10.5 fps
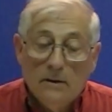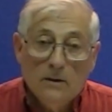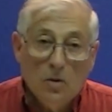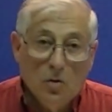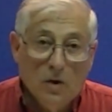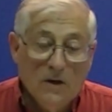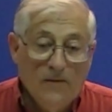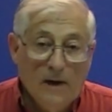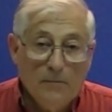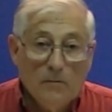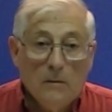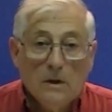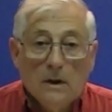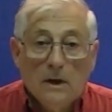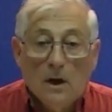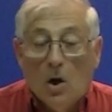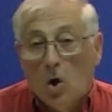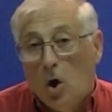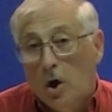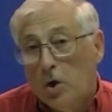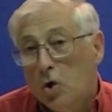You give up a
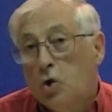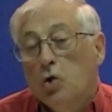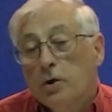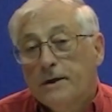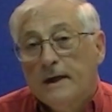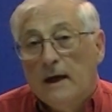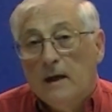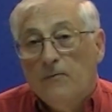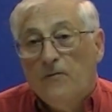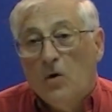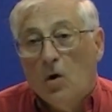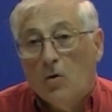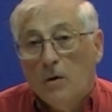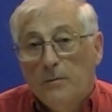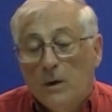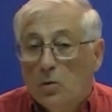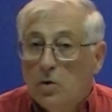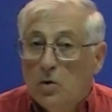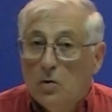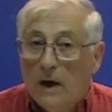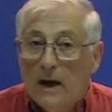longer cure time for it, but when
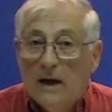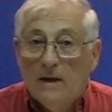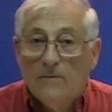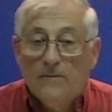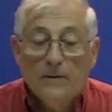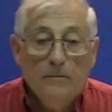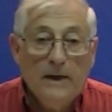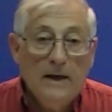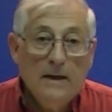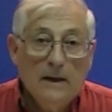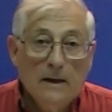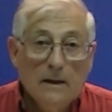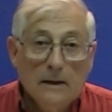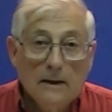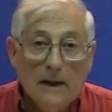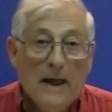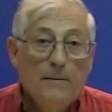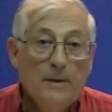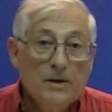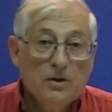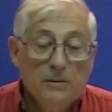you have many
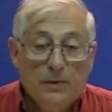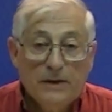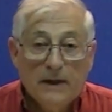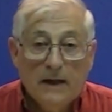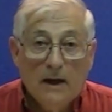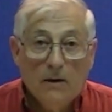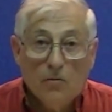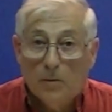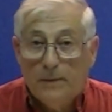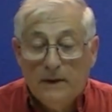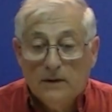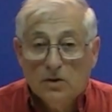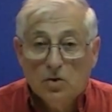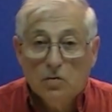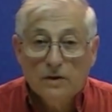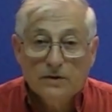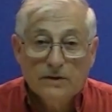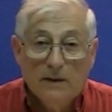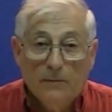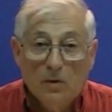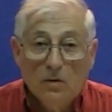laminates to put together or pieces to
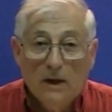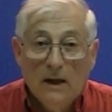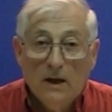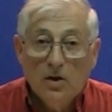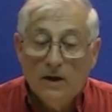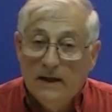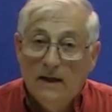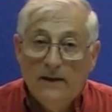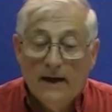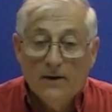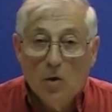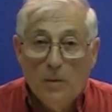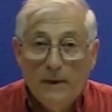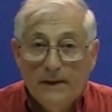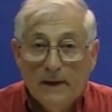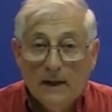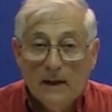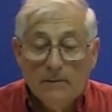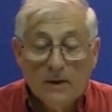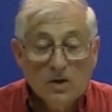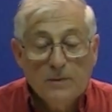assemble, you need that open time,
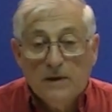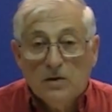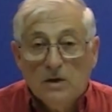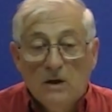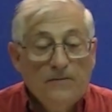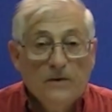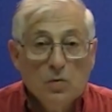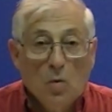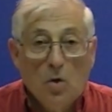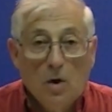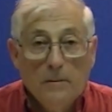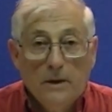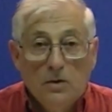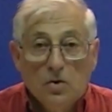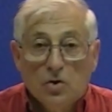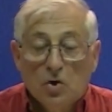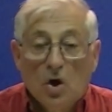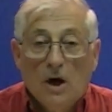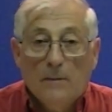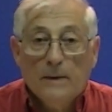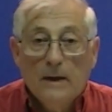especially if it's warm in your
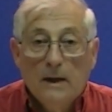shop.